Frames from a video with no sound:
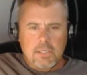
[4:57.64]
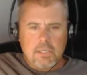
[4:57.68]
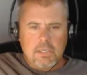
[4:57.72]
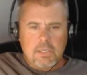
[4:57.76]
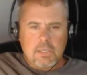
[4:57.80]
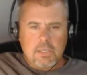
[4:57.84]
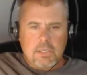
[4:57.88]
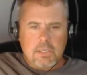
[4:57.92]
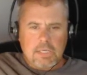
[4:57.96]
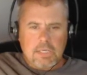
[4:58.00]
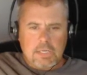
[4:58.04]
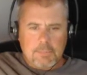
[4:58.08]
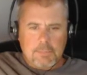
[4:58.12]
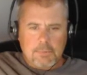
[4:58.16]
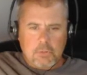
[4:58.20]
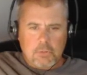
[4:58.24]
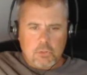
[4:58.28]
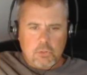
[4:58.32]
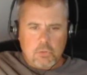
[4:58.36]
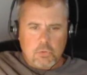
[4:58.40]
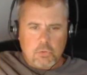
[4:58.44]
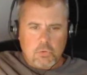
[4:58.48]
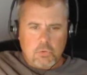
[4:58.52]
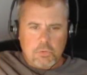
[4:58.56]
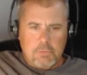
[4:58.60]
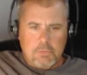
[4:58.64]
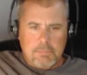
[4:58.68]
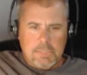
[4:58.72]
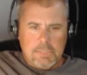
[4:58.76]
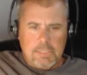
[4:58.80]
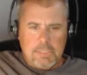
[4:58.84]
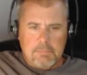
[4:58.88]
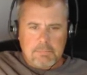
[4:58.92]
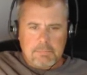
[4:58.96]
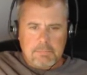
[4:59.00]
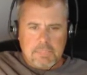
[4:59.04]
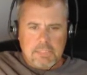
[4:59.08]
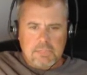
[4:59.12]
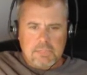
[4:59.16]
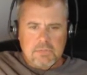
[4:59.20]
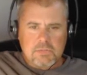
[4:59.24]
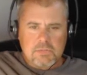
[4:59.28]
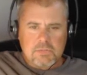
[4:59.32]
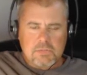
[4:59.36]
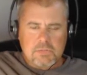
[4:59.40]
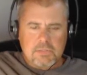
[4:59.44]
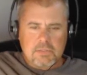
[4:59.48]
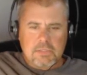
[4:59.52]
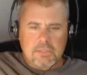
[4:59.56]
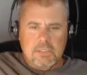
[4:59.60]
I'm going to go in the main
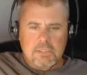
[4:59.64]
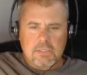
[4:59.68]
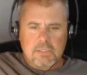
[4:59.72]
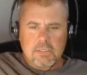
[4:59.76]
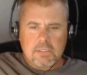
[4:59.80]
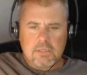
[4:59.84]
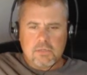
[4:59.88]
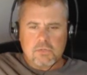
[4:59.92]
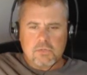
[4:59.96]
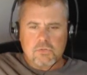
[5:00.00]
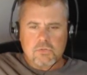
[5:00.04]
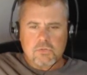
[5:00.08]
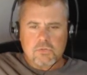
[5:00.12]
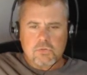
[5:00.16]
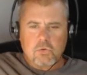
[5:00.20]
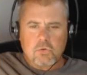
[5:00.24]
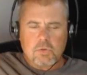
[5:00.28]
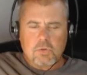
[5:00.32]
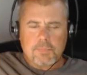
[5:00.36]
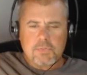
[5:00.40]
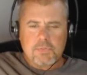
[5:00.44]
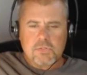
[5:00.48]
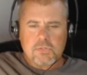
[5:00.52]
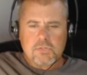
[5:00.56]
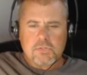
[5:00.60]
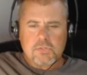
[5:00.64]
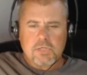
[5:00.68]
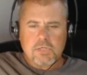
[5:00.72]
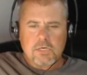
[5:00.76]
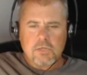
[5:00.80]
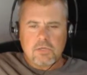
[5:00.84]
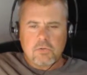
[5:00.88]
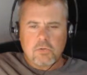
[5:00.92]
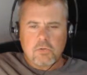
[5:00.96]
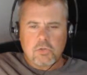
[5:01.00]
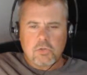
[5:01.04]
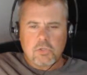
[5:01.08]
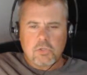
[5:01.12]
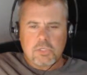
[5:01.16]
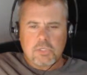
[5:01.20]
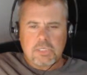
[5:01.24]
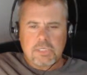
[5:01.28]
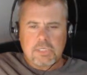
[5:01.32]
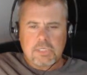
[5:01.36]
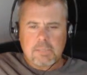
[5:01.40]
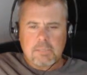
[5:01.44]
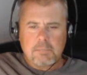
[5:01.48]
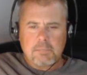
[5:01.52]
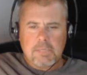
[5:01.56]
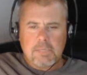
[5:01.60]
basin of the lake here. So I'm going to start looking at
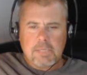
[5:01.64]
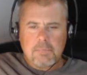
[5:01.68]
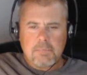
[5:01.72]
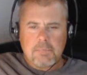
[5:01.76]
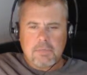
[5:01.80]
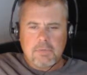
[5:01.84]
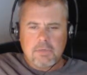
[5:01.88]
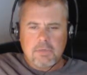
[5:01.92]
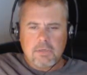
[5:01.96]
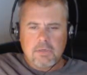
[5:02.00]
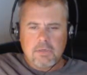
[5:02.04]
the map here,